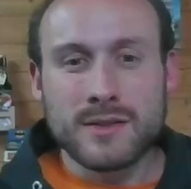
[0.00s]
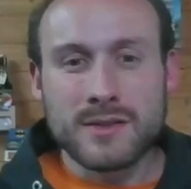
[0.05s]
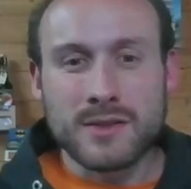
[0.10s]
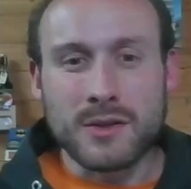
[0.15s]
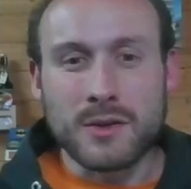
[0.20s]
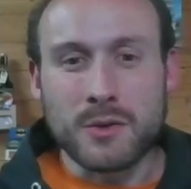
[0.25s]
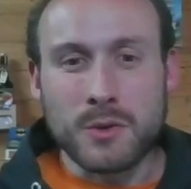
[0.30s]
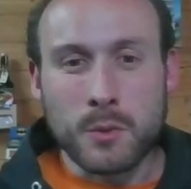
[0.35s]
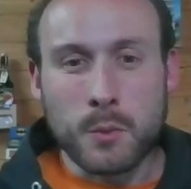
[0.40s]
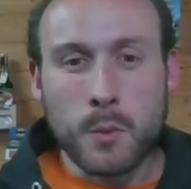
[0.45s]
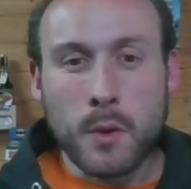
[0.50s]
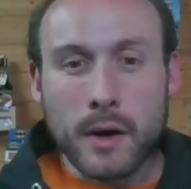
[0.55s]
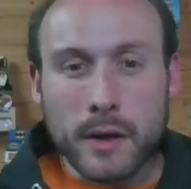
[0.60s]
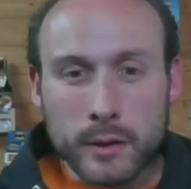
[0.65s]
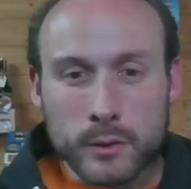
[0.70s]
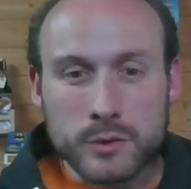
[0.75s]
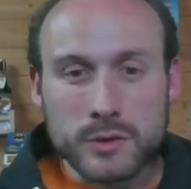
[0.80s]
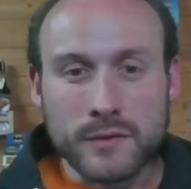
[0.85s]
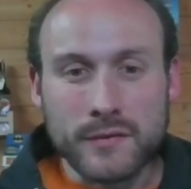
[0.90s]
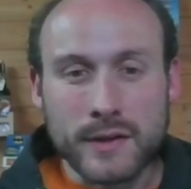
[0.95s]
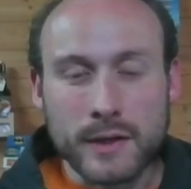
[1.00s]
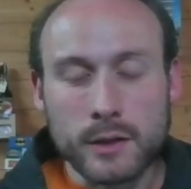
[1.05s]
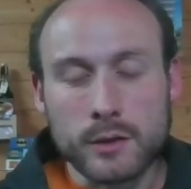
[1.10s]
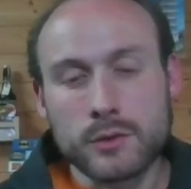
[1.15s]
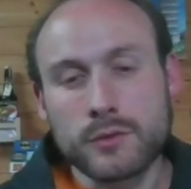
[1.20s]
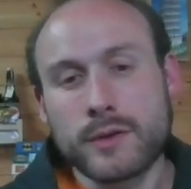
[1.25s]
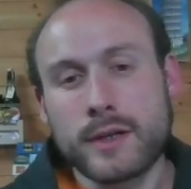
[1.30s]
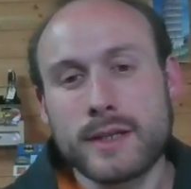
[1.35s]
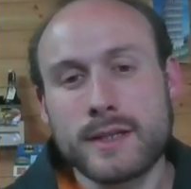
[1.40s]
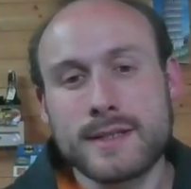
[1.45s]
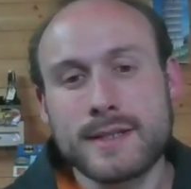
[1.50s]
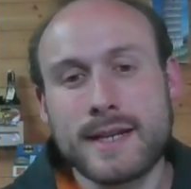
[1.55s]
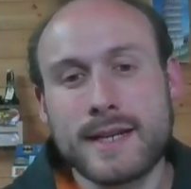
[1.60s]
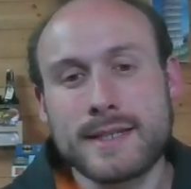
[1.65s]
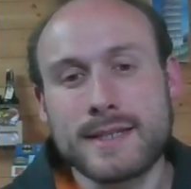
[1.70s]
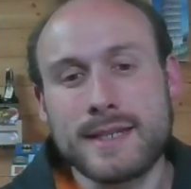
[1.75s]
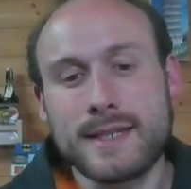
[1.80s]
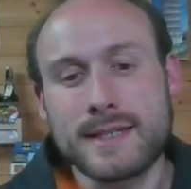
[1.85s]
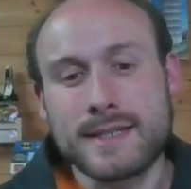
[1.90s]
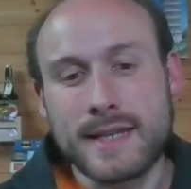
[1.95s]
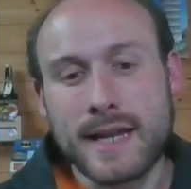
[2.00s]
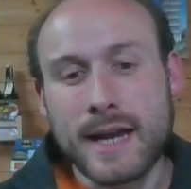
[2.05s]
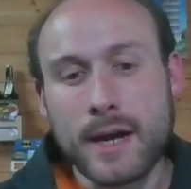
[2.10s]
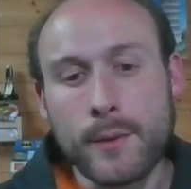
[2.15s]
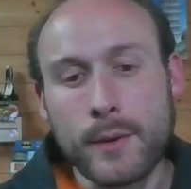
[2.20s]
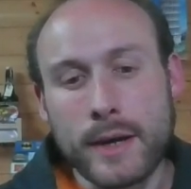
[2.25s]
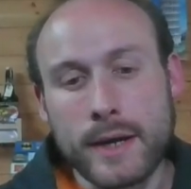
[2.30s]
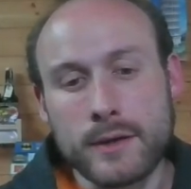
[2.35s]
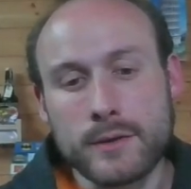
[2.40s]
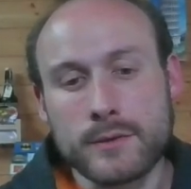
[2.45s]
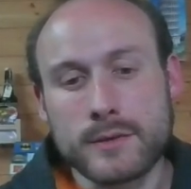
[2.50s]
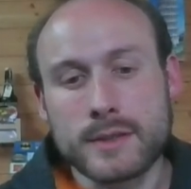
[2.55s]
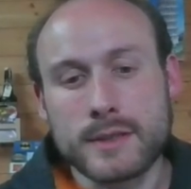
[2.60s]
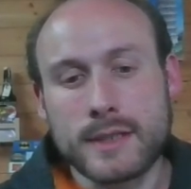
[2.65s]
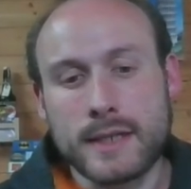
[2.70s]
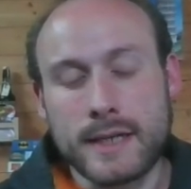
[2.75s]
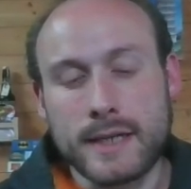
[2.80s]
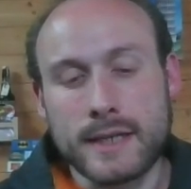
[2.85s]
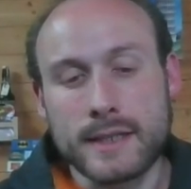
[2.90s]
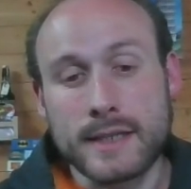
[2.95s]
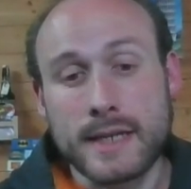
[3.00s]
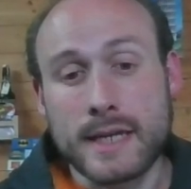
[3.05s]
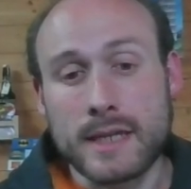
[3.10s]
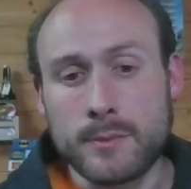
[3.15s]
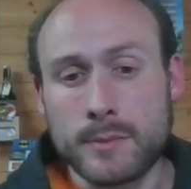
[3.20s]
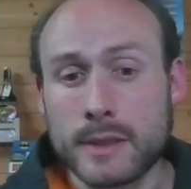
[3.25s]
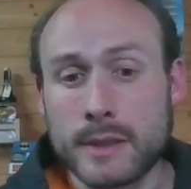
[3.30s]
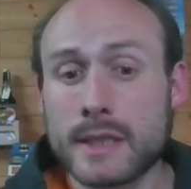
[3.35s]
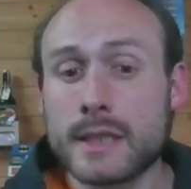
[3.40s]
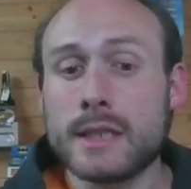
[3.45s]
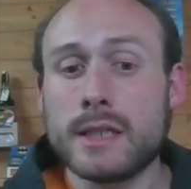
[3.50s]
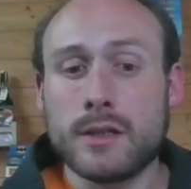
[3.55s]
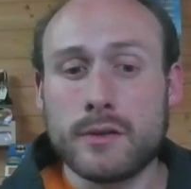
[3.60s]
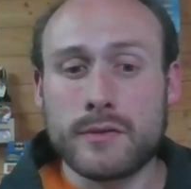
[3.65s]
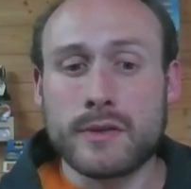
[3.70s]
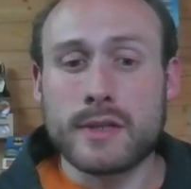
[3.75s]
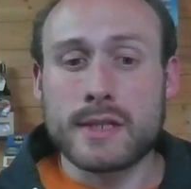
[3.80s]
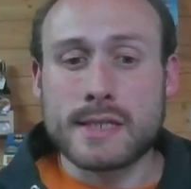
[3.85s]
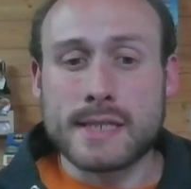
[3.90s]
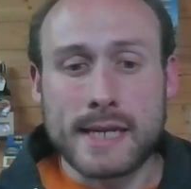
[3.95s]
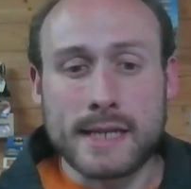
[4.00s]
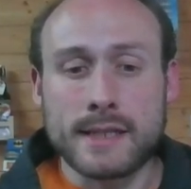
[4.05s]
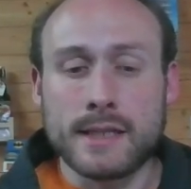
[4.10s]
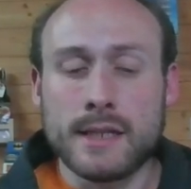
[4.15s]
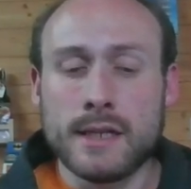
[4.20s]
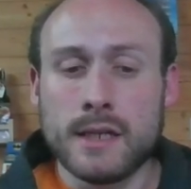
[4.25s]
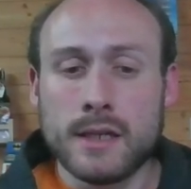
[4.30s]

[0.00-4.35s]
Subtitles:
So the Wilds of Eldraine set is now out, and at the beginning of the set,